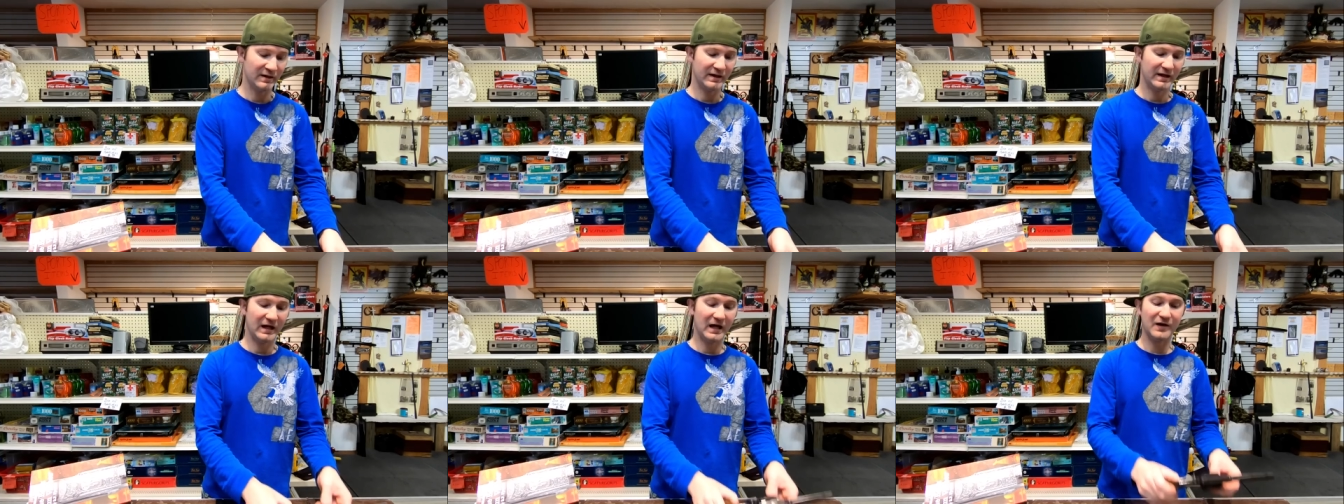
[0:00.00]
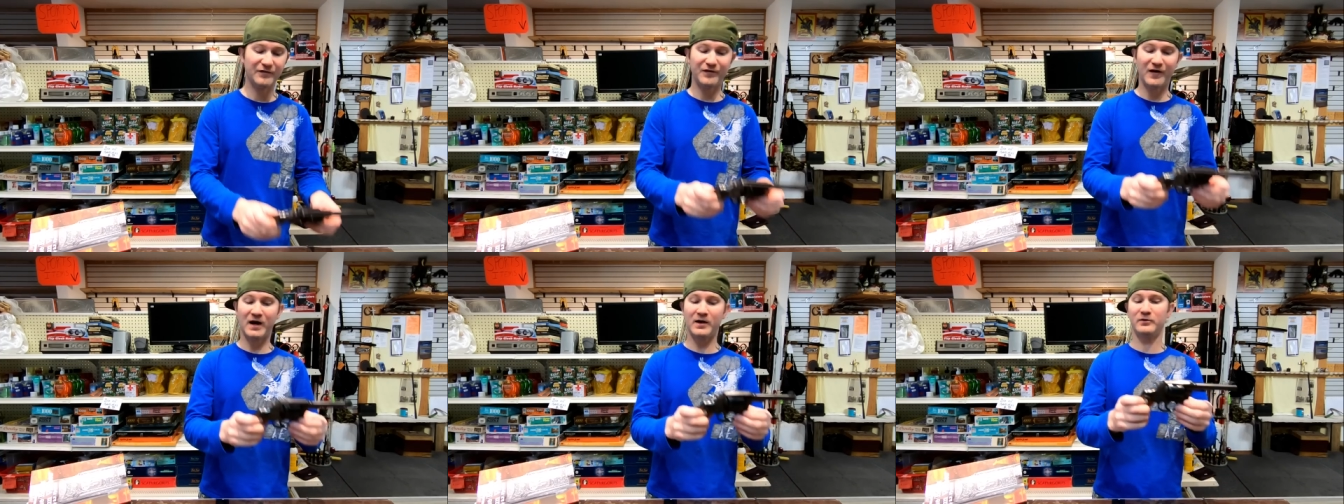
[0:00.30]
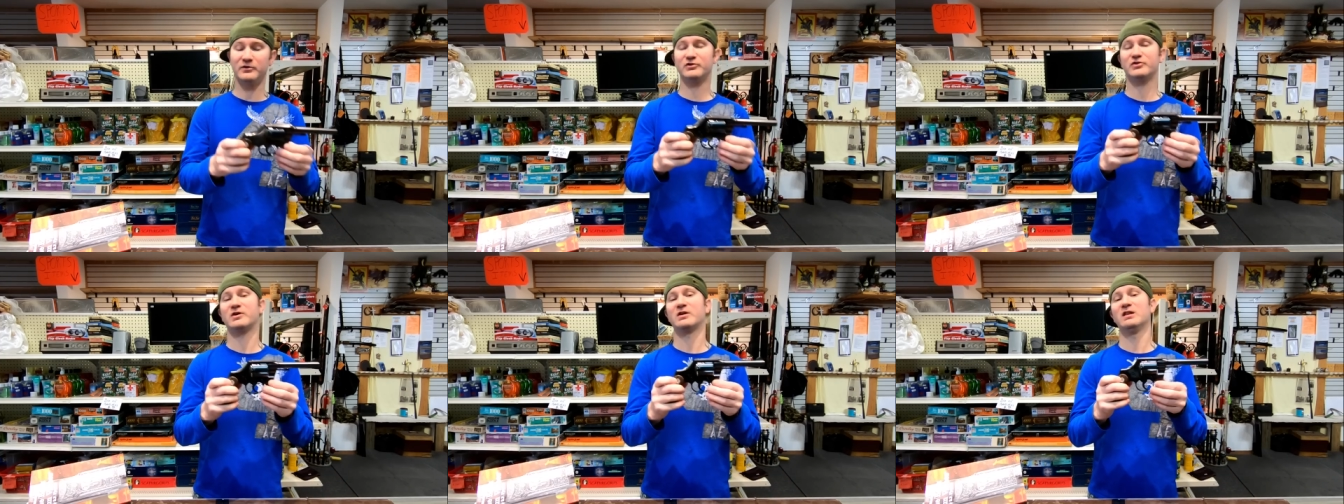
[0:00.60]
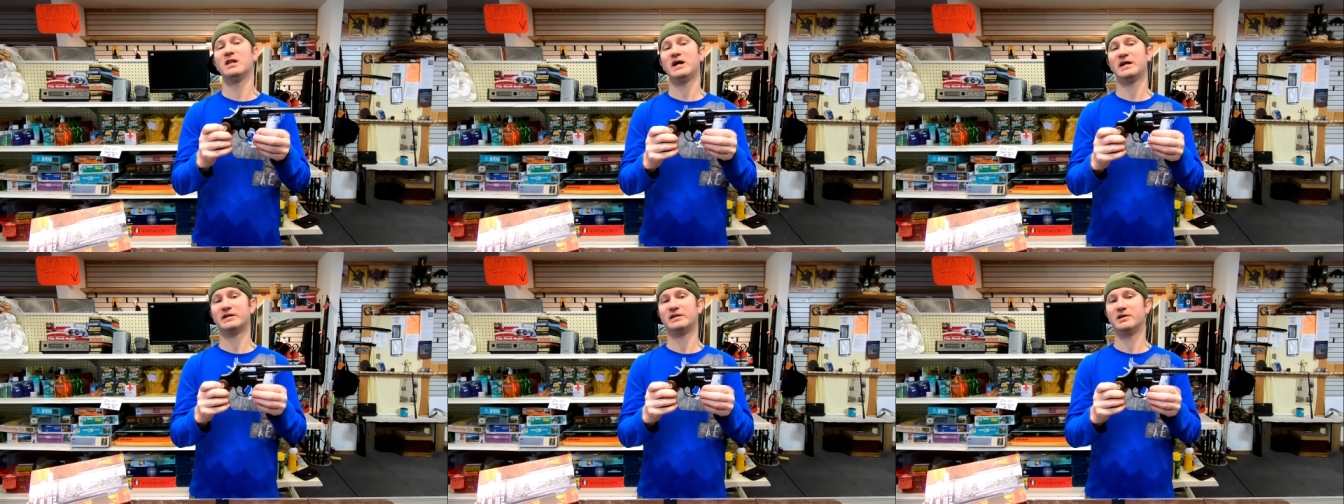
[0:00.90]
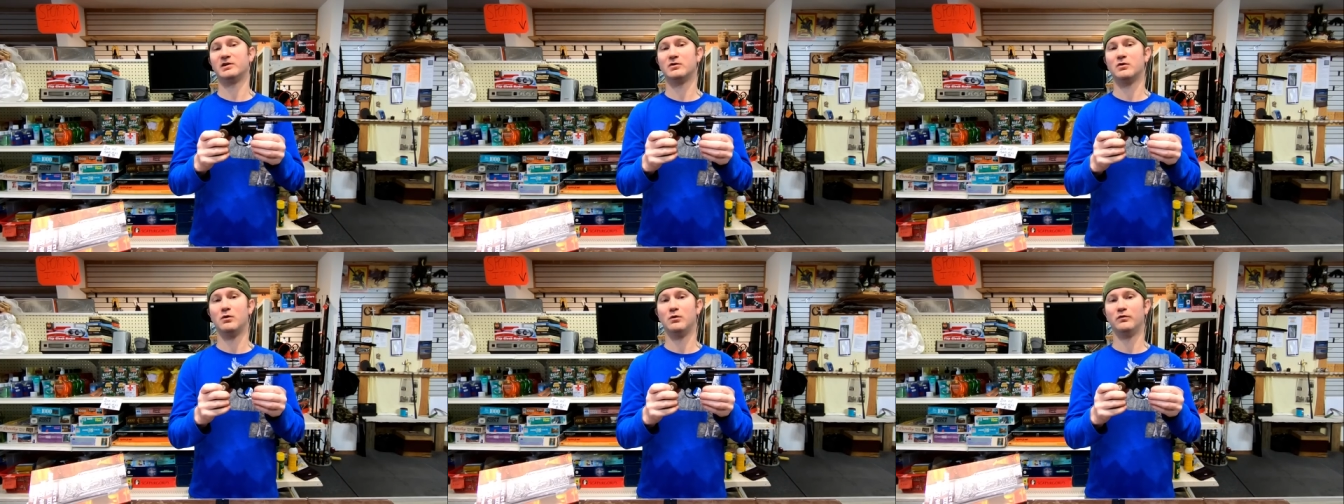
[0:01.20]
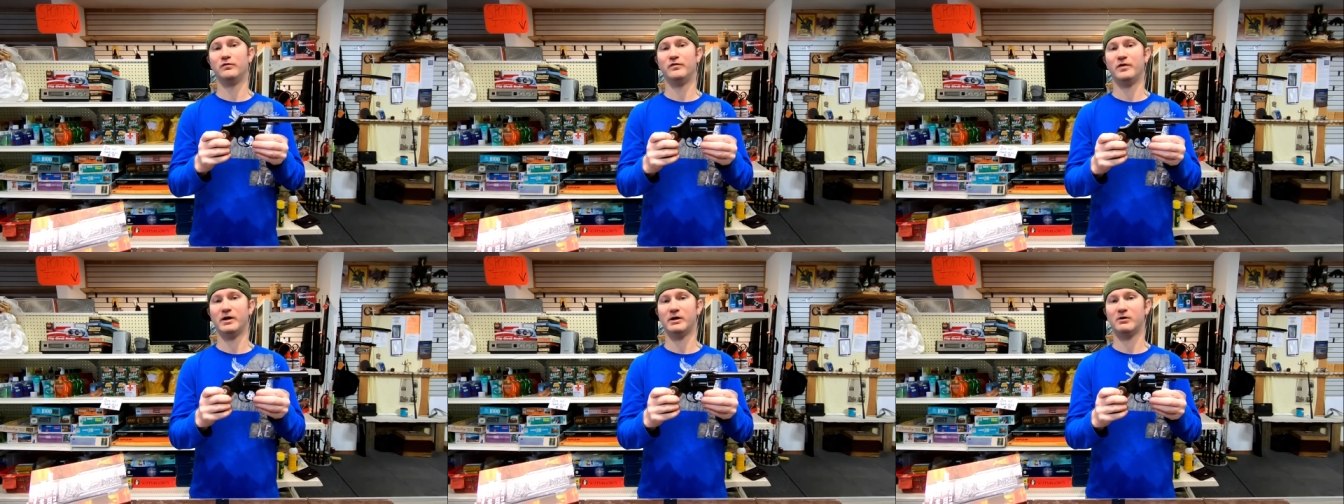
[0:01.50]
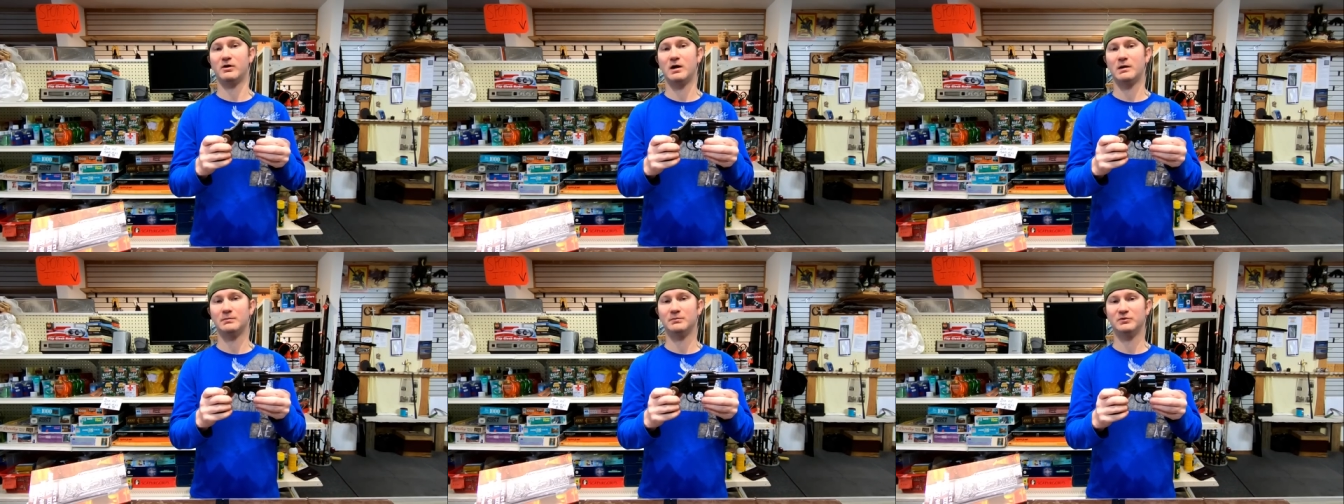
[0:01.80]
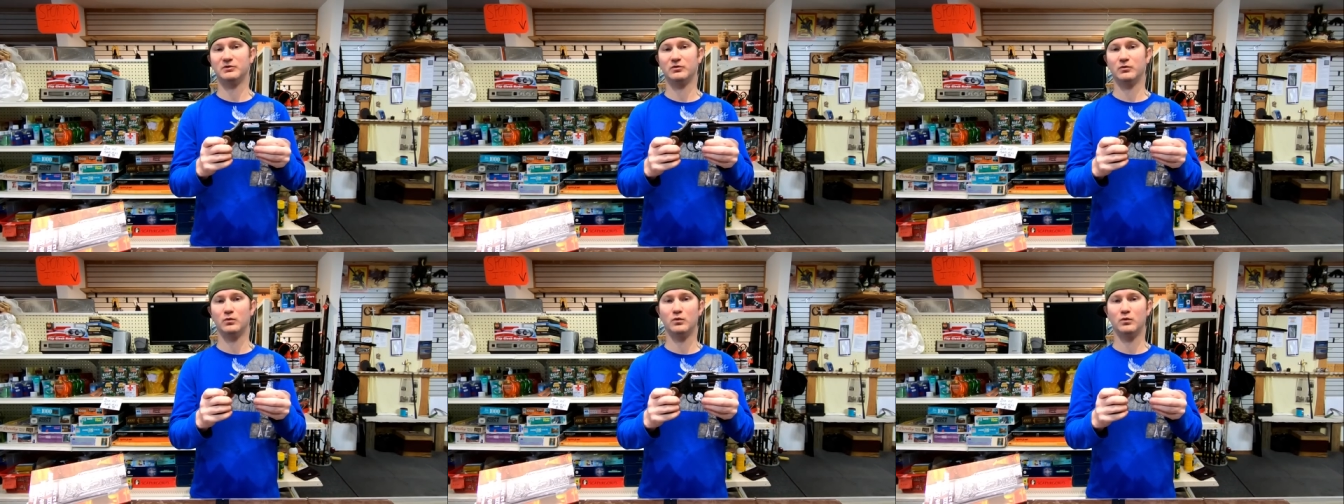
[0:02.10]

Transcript: If I was collecting Colt firearms,